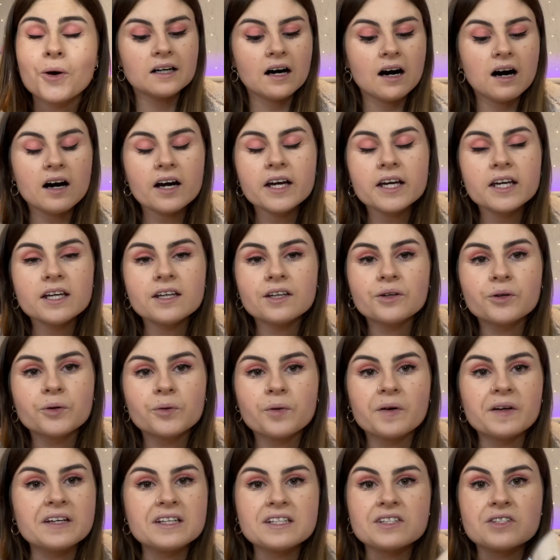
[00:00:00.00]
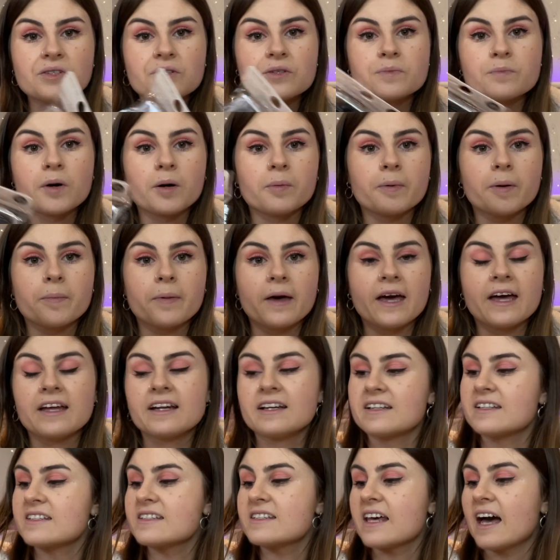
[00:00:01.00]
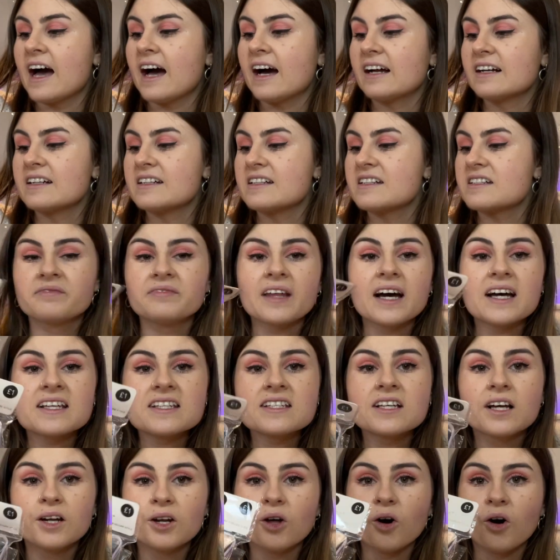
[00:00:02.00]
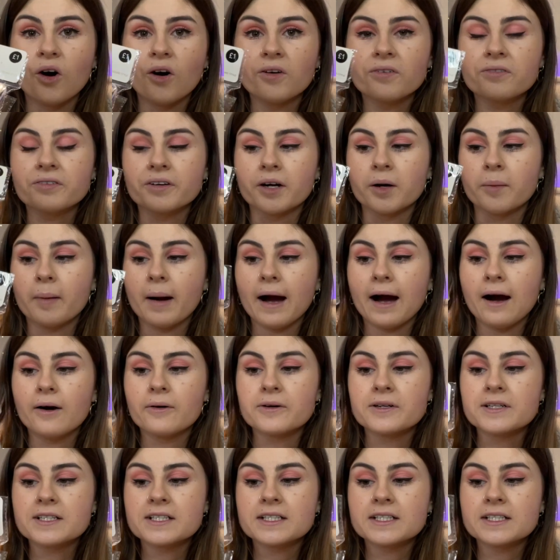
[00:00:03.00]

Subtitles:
I always use bobby pins, and that's a lot for a pound.